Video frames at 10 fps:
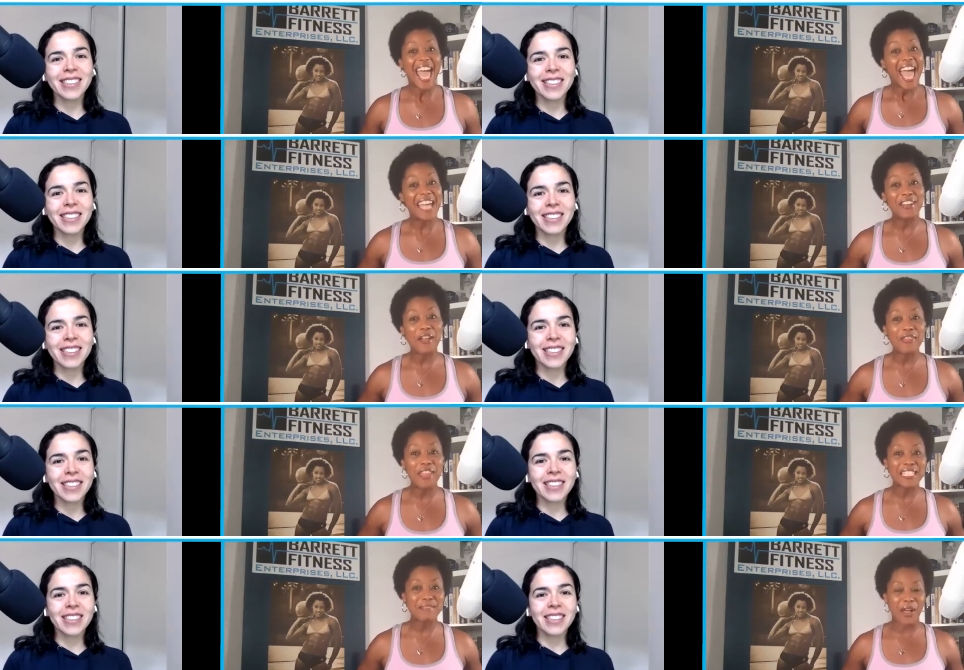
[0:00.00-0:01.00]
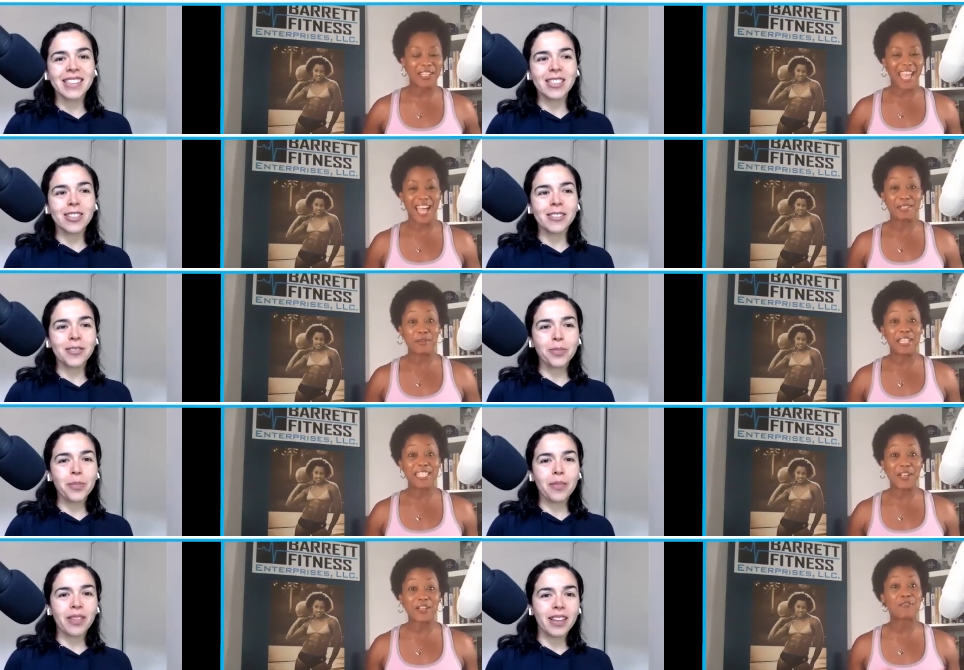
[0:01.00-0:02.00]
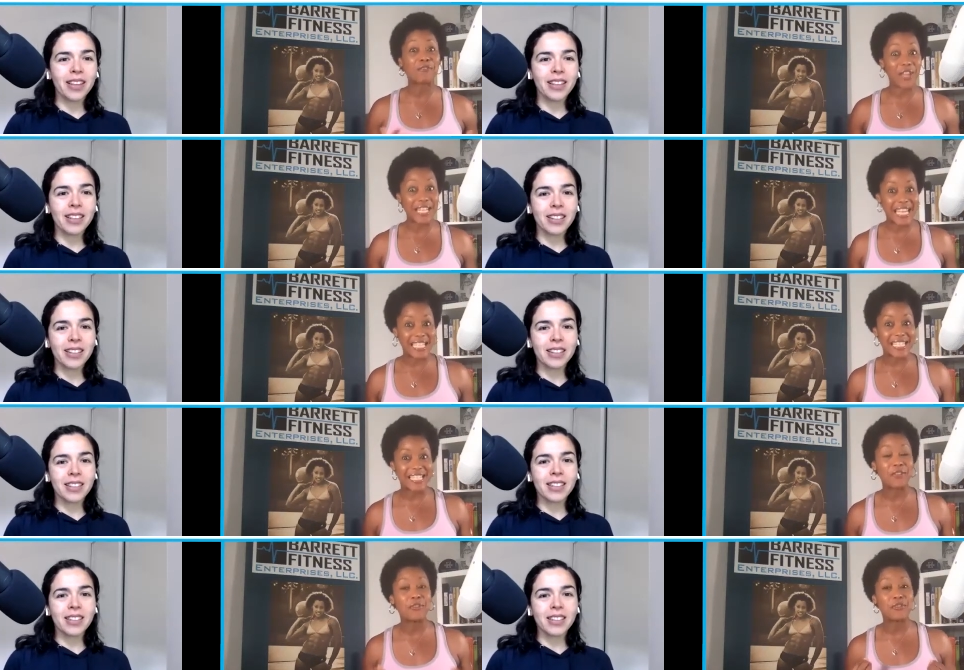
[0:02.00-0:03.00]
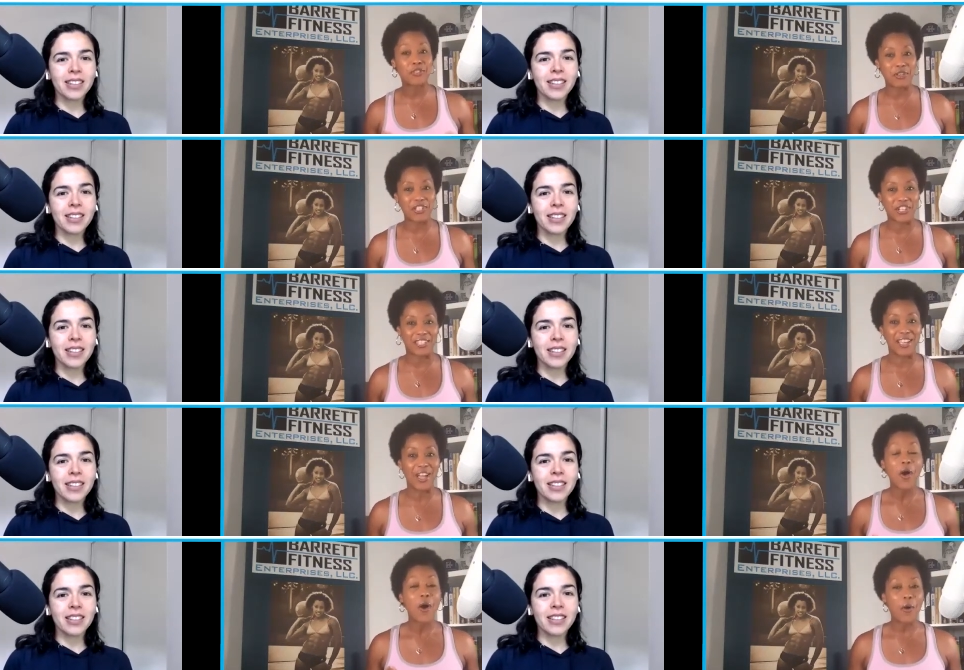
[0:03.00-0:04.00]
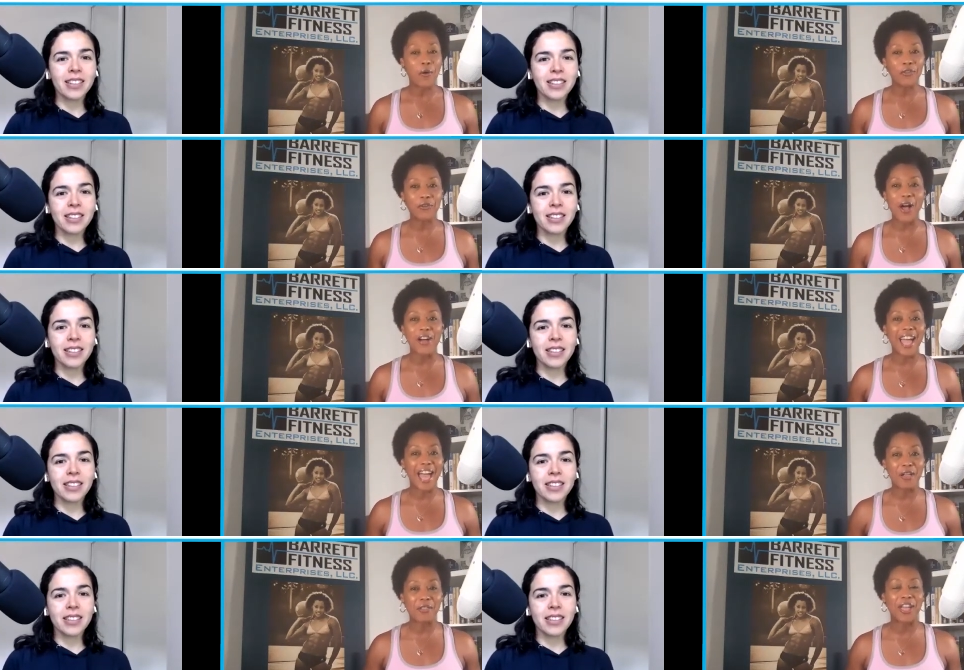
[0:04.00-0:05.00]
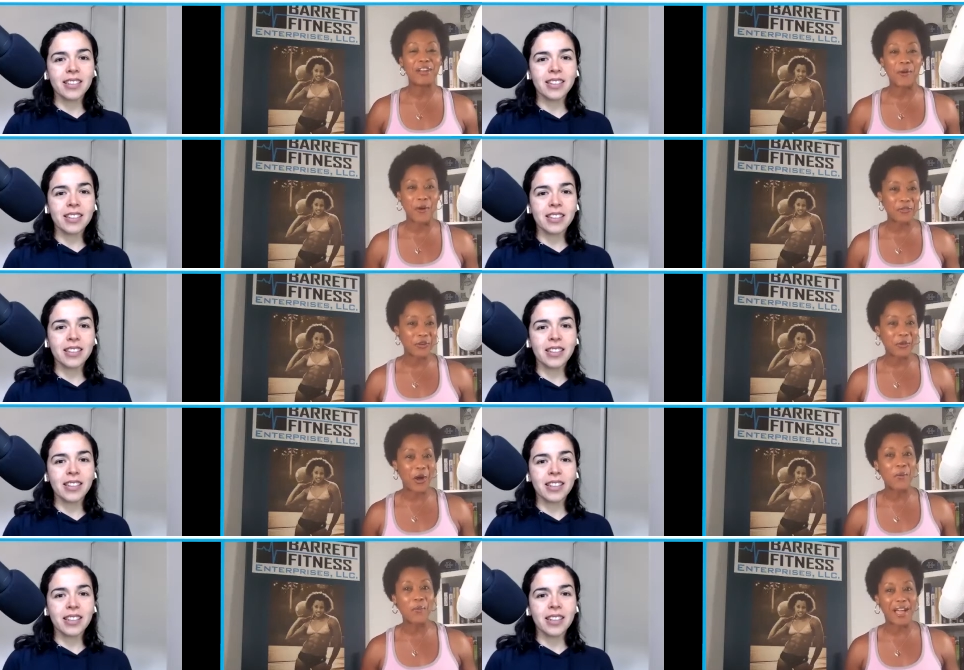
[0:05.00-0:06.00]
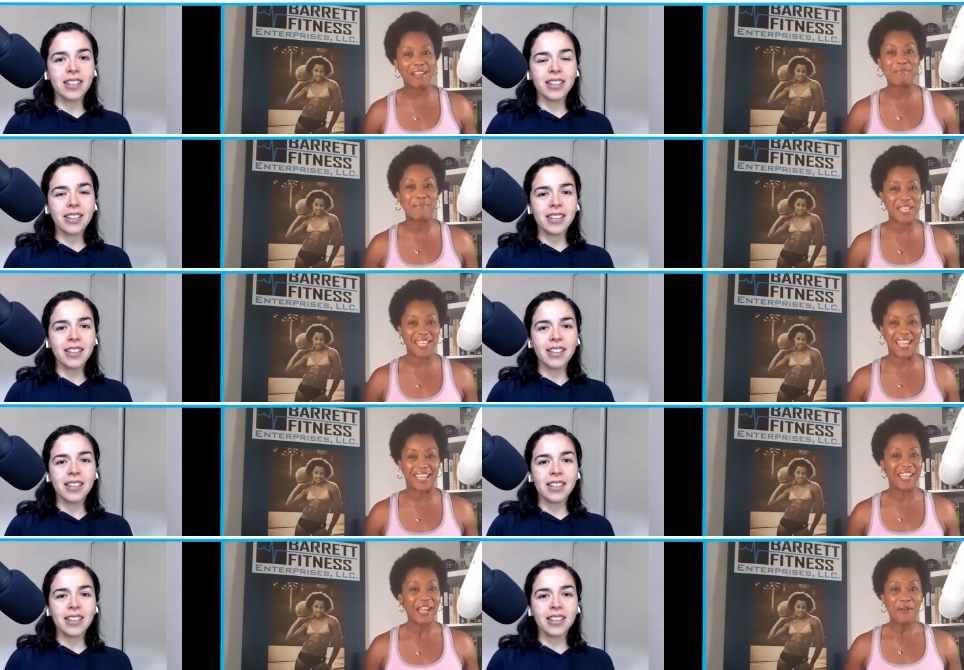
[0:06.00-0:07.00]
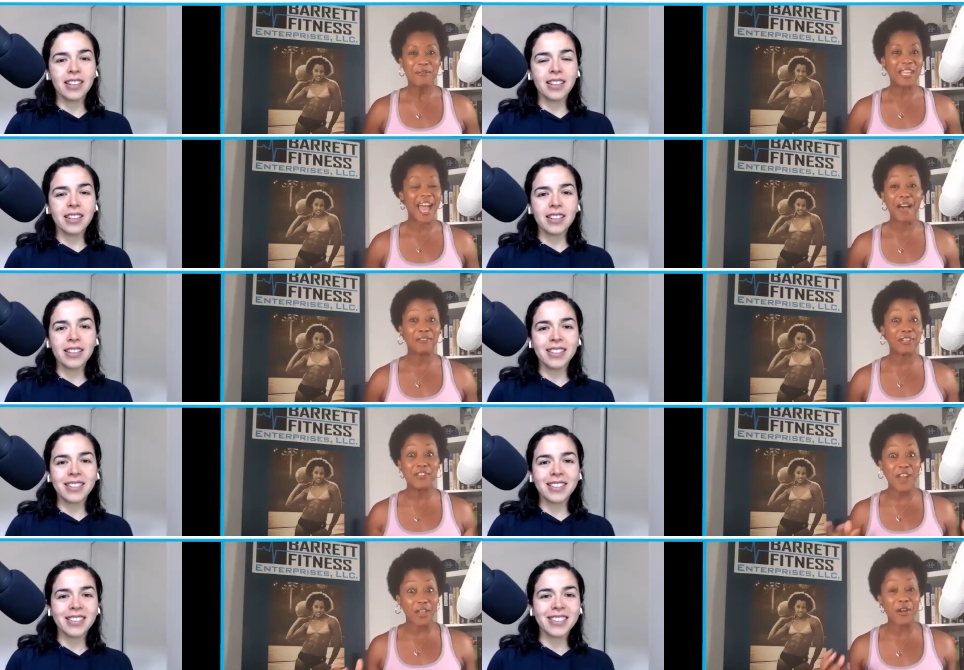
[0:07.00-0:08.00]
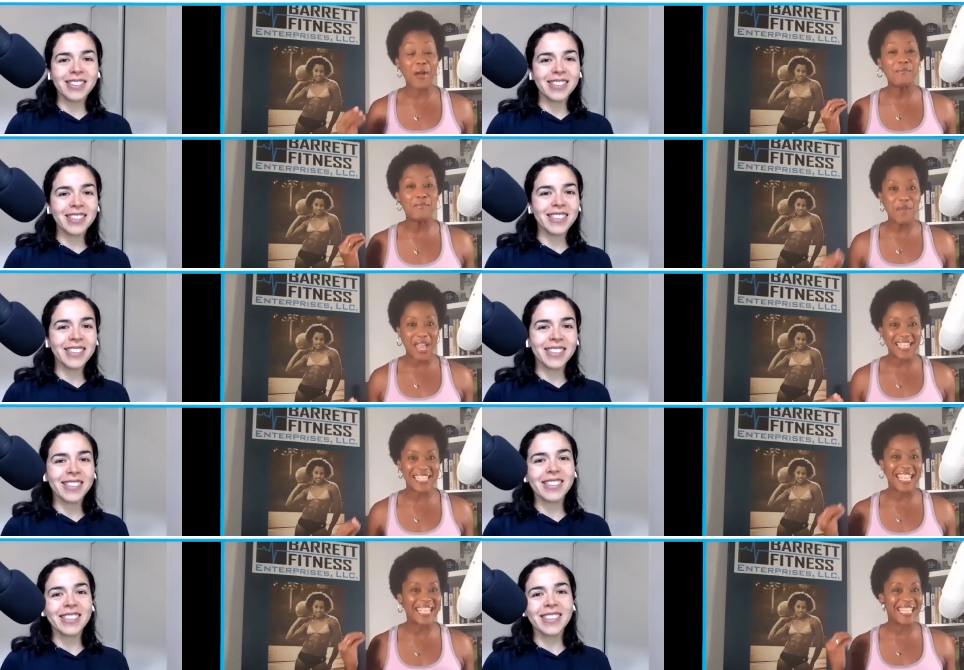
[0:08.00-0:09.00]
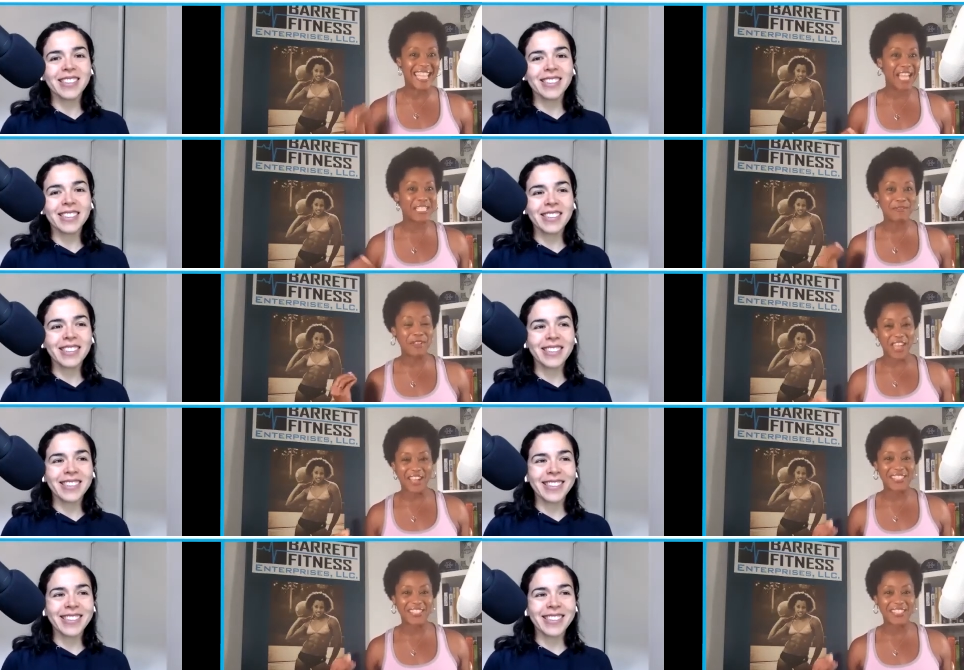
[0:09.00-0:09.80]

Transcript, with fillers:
Speaker 1: And on this podcast, we discuss fitness, nutrition, overall health and overall well being. We have another amazing guest with us